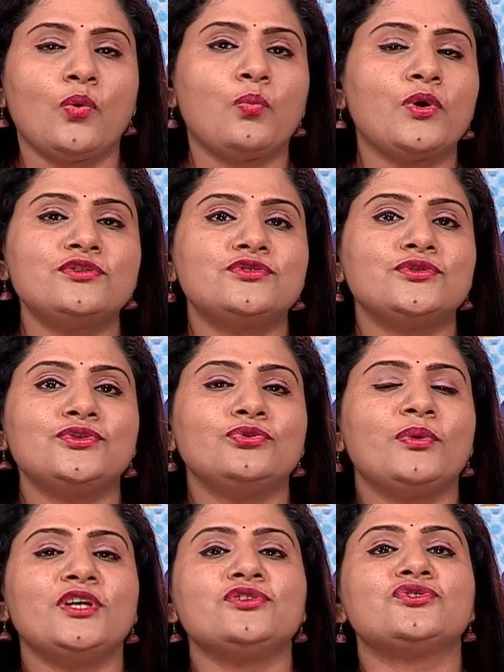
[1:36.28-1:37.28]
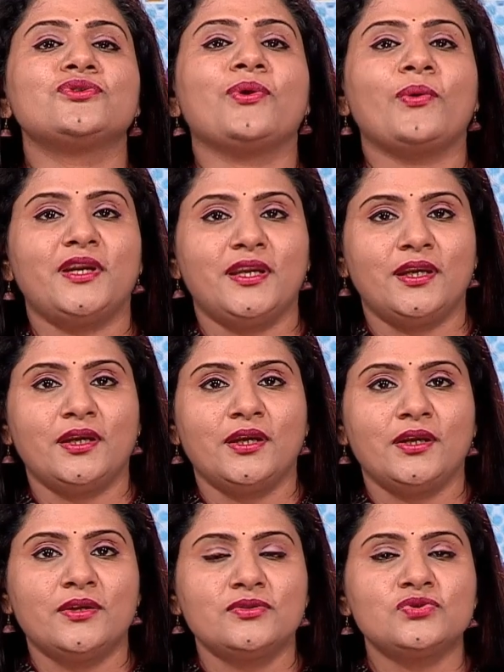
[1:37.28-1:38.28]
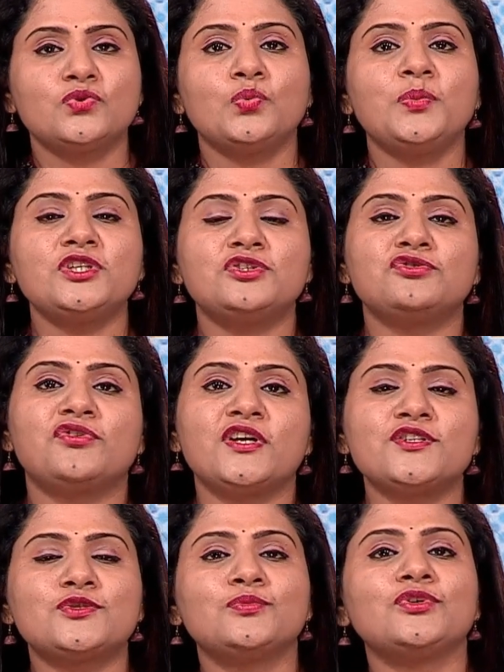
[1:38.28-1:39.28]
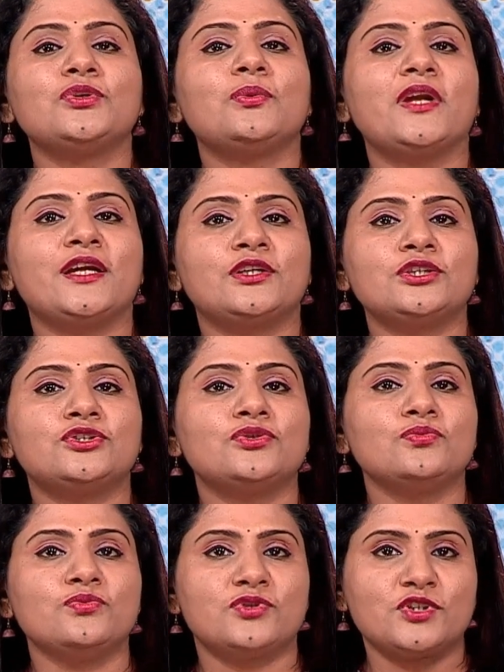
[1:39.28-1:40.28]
What do you enjoy? So, which dress would you like to choose?